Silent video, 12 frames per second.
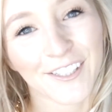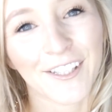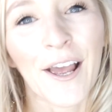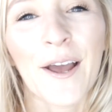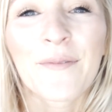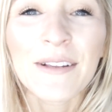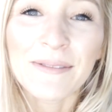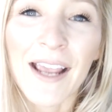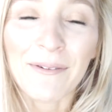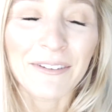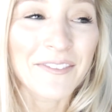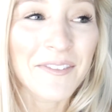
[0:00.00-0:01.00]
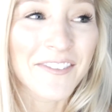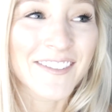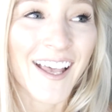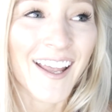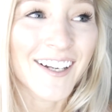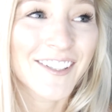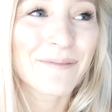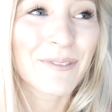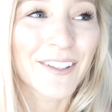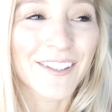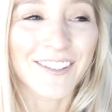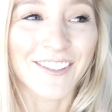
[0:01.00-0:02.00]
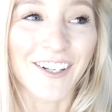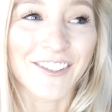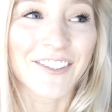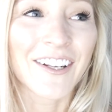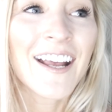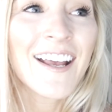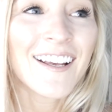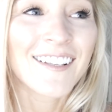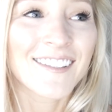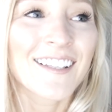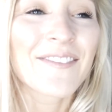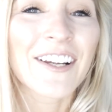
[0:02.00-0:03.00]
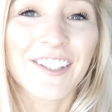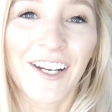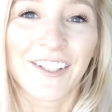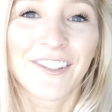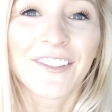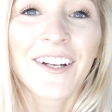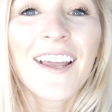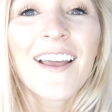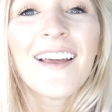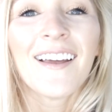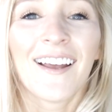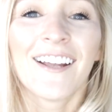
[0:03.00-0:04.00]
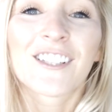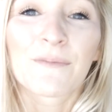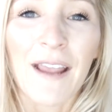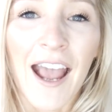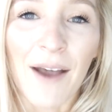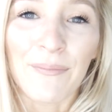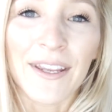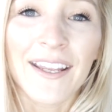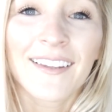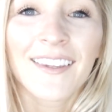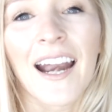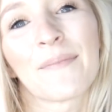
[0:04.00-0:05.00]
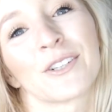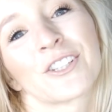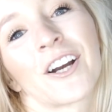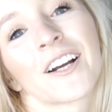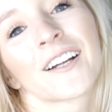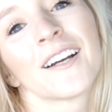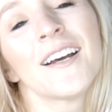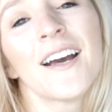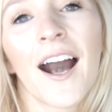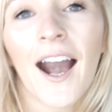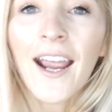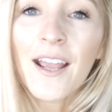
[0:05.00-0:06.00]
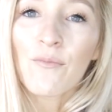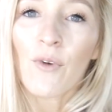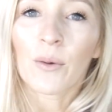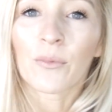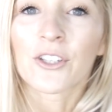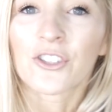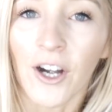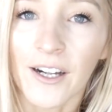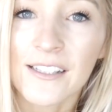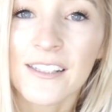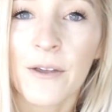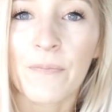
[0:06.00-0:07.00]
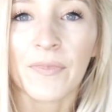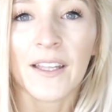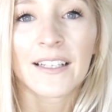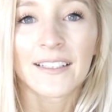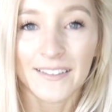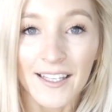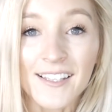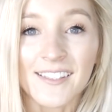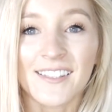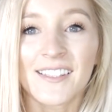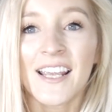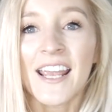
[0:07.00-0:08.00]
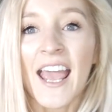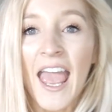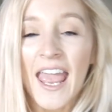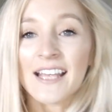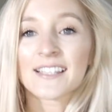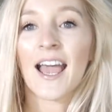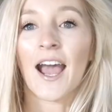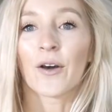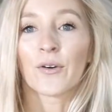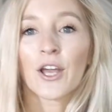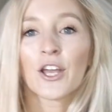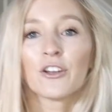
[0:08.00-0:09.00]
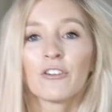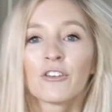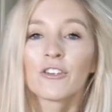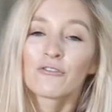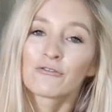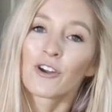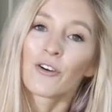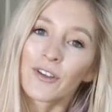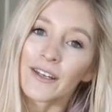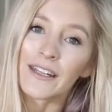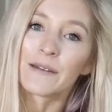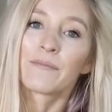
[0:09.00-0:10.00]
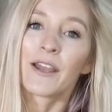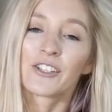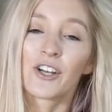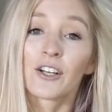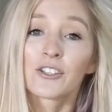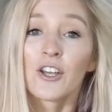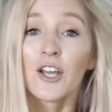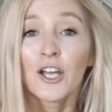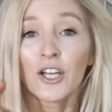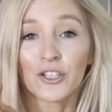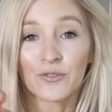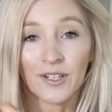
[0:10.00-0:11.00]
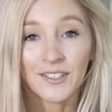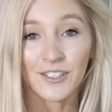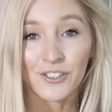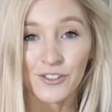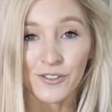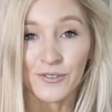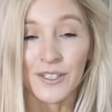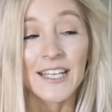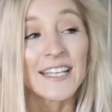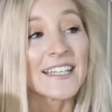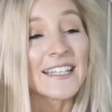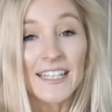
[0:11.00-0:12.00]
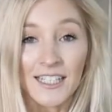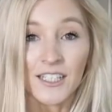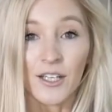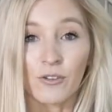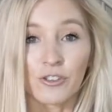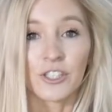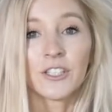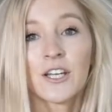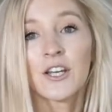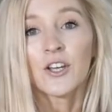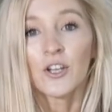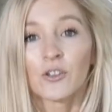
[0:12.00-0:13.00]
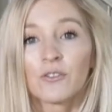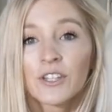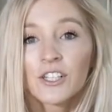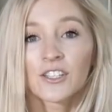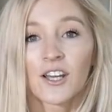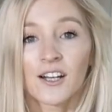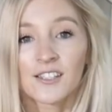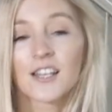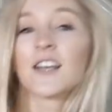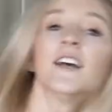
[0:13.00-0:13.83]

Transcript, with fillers: just makes me happy. If I'm ever sad, I just need to put on that shark suit, sit in my shark suit, and just be happy that I'm a shark. I am one with sharks. This is how you don't get eaten by sharks. You wear the suit in the ocean with your socks